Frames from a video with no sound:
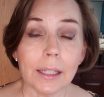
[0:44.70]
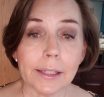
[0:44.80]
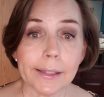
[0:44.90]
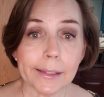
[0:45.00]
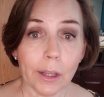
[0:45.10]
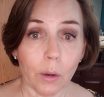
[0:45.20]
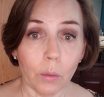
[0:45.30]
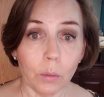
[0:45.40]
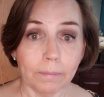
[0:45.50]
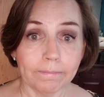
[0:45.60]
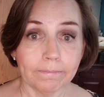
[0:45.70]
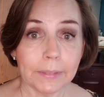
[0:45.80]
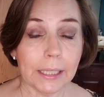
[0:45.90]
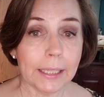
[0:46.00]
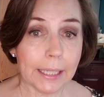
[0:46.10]
So
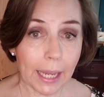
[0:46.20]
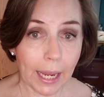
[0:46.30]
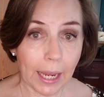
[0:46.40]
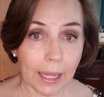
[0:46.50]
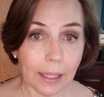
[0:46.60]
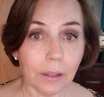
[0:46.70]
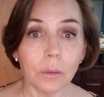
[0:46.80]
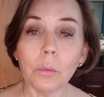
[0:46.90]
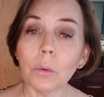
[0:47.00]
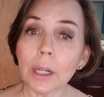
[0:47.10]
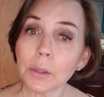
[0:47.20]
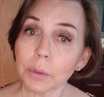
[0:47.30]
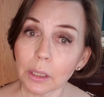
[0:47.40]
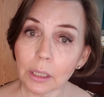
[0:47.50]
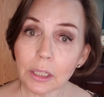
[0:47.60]
today, what
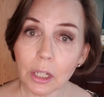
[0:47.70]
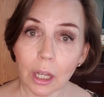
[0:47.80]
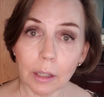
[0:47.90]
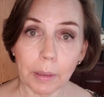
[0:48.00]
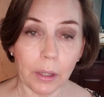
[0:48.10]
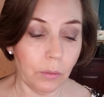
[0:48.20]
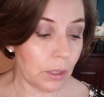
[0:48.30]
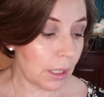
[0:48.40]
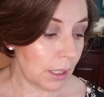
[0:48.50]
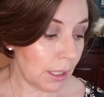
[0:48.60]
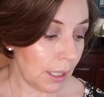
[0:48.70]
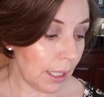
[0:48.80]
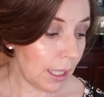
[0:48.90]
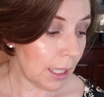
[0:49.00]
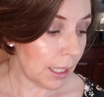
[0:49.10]
we're going to talk about
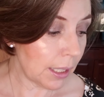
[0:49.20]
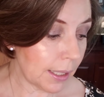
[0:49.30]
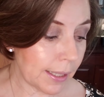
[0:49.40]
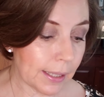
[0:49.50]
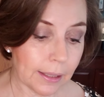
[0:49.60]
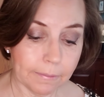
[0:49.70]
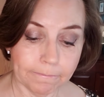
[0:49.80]
is